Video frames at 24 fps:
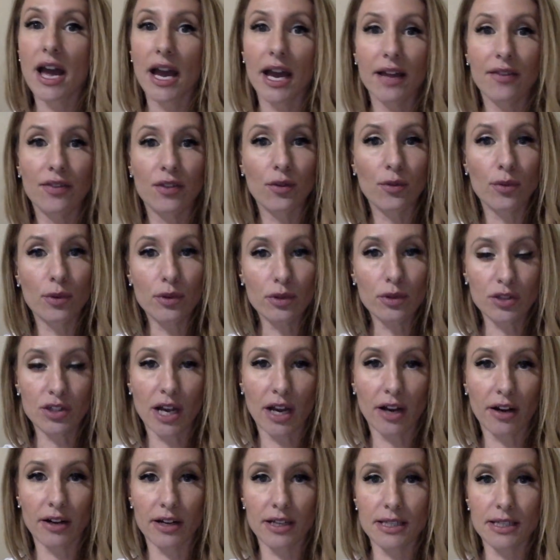And the root
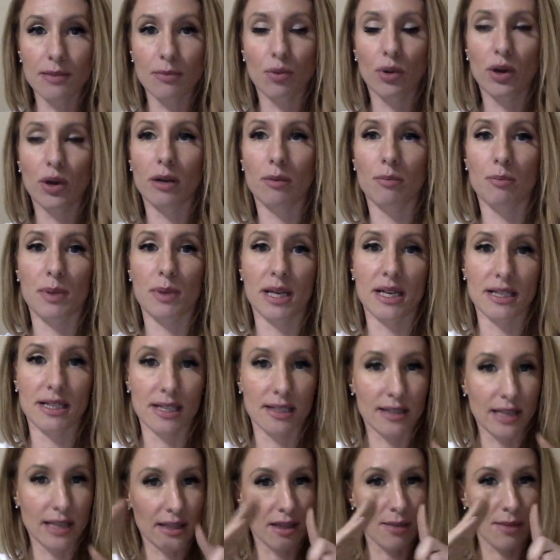chakra is important because
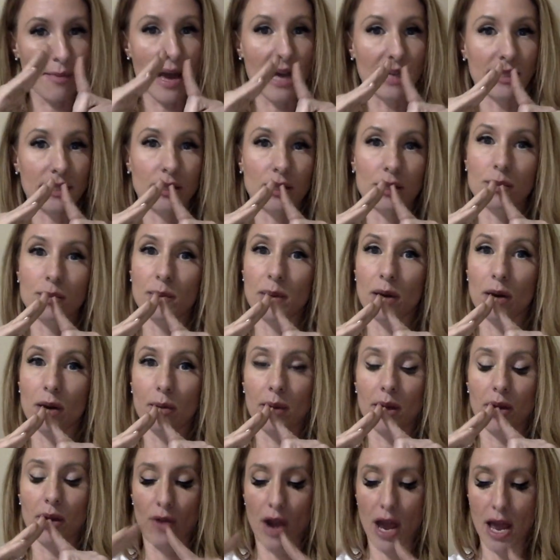it's like the Maslow's
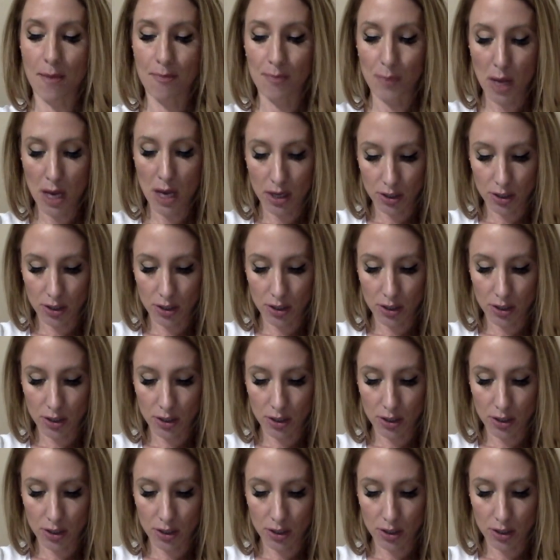pyramid, right?